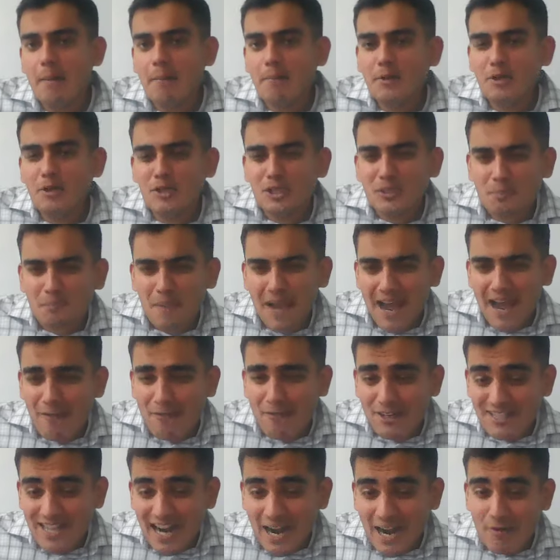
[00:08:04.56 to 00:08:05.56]
abuse
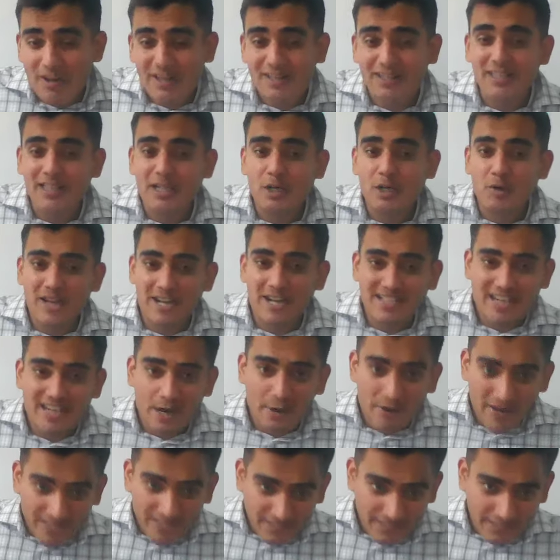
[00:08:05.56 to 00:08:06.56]
power directly or
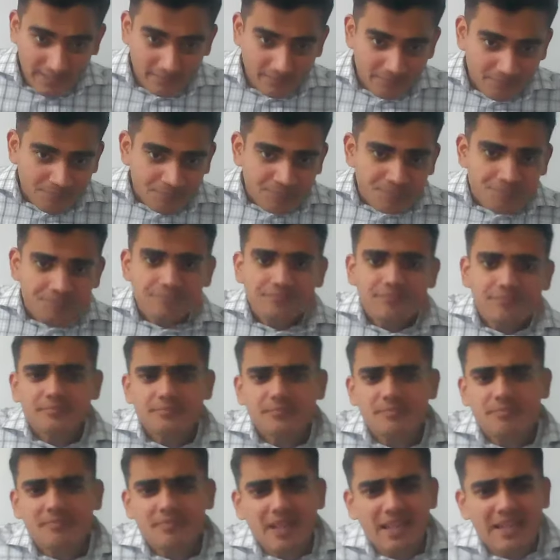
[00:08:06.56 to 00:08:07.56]
indirectly.
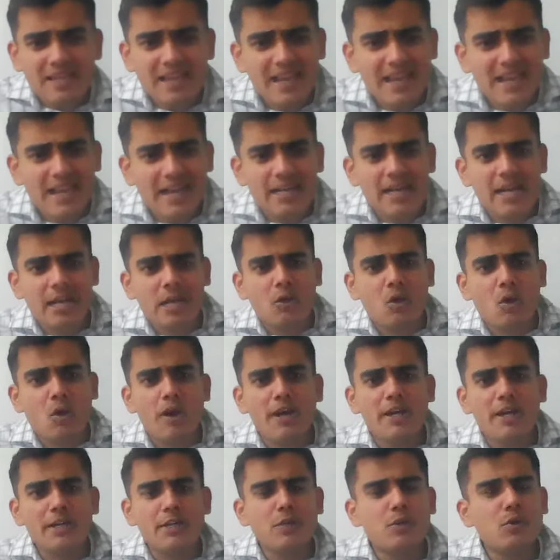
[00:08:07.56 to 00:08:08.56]
And
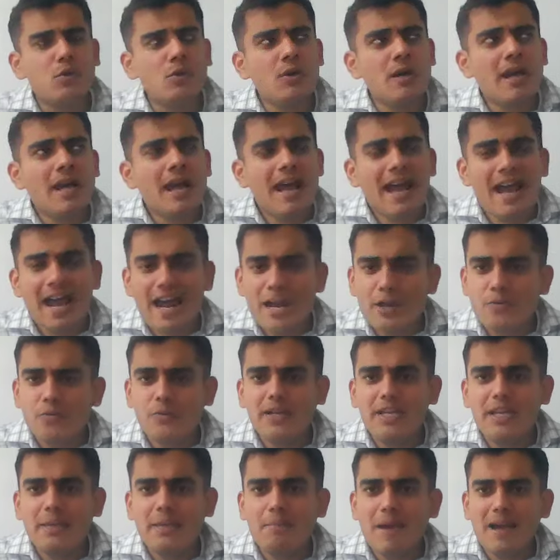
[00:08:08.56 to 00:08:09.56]
according to
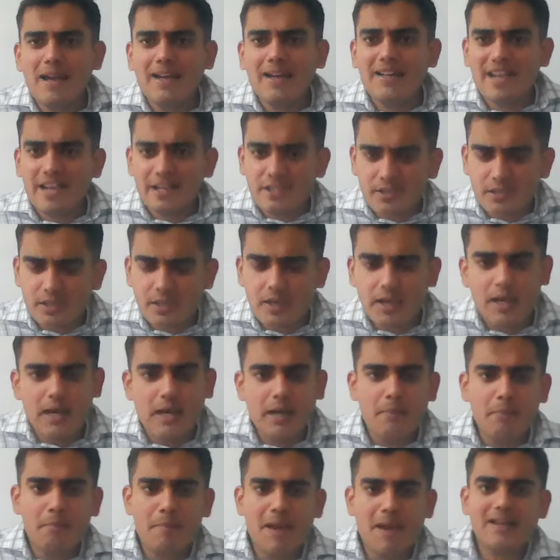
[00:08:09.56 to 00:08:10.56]
Henry
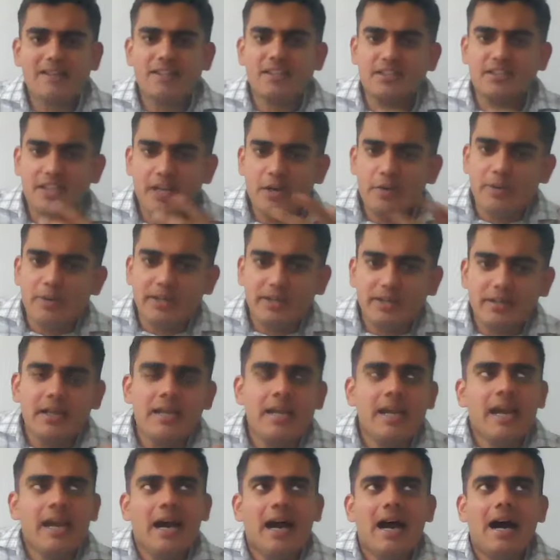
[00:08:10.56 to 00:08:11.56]

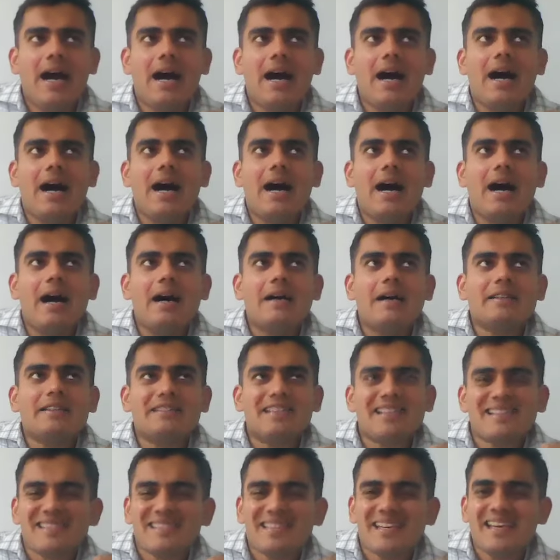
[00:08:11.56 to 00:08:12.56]
Bagdasarian,
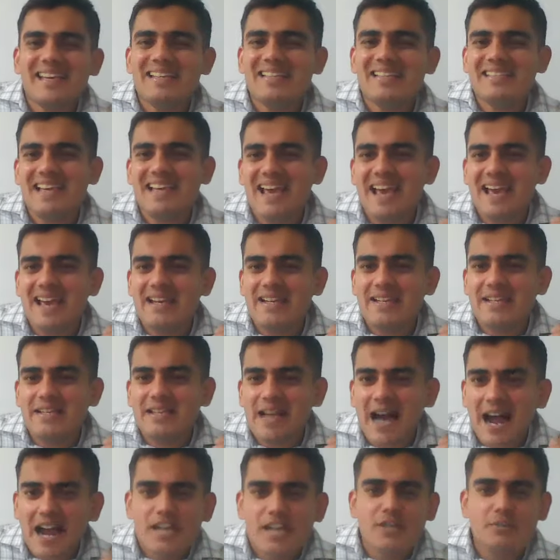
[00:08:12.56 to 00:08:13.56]
this is a
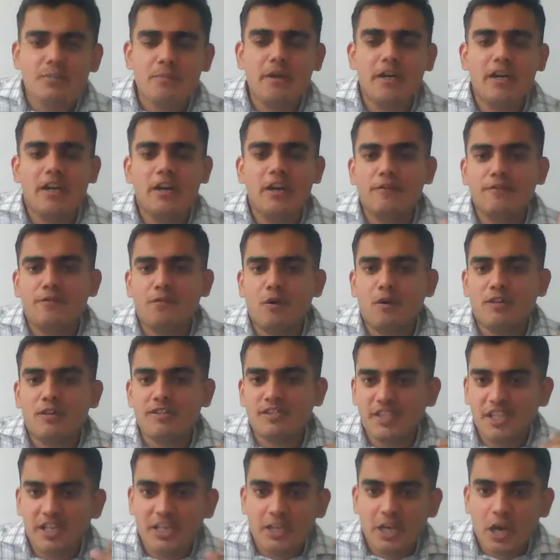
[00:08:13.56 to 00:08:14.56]
nightmare for
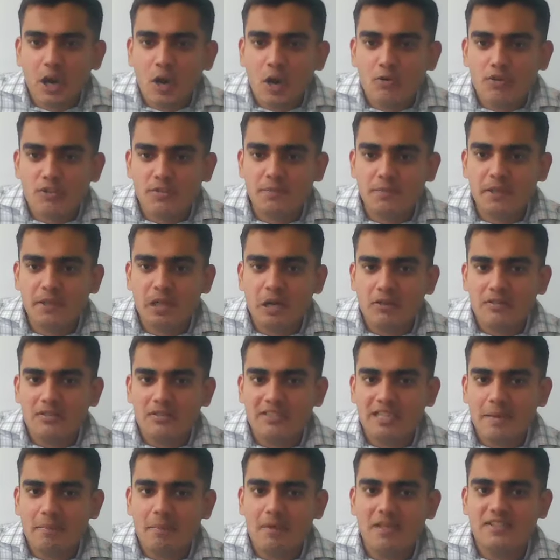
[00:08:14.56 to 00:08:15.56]
CEOs
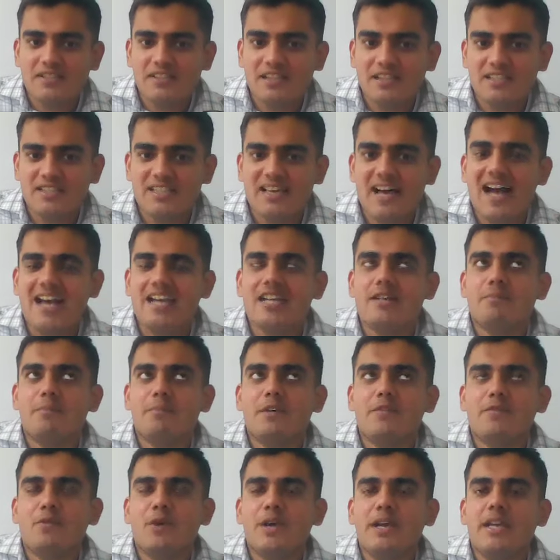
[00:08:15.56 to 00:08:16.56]
because they must decide
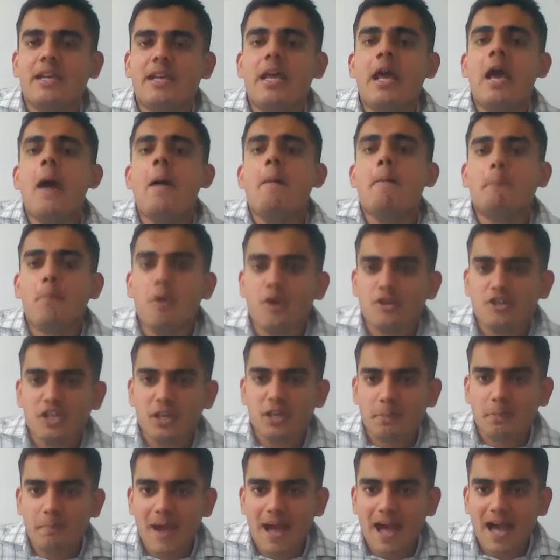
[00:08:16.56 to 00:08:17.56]
between
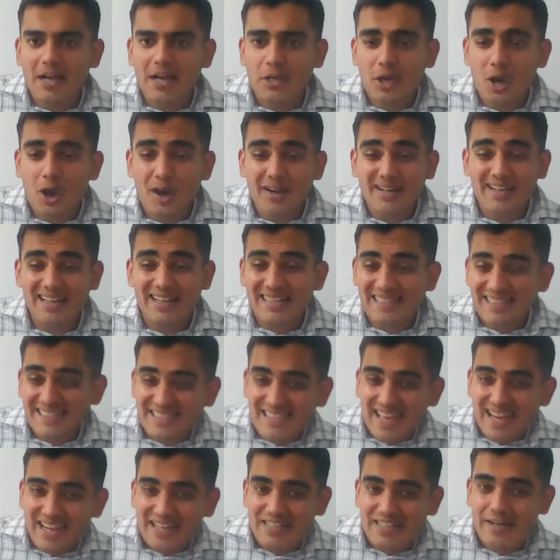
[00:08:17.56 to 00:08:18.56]
pushing back on
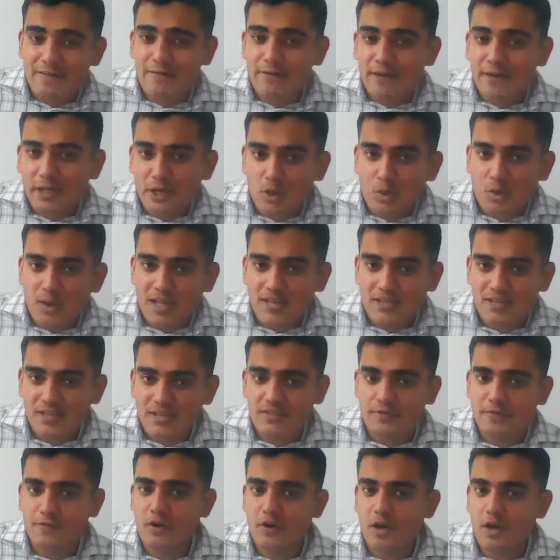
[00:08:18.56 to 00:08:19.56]
executive
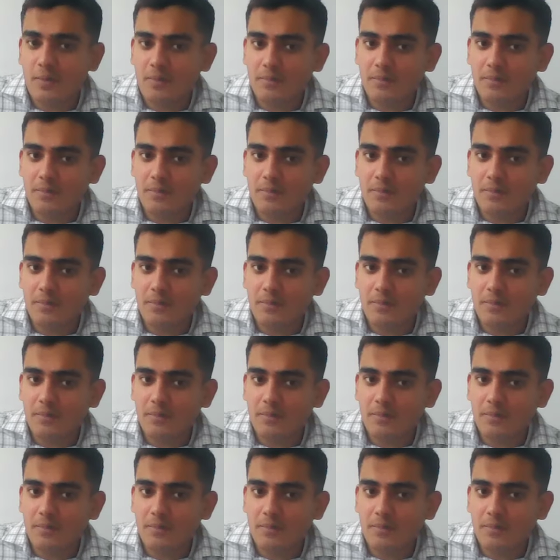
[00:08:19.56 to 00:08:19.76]
requests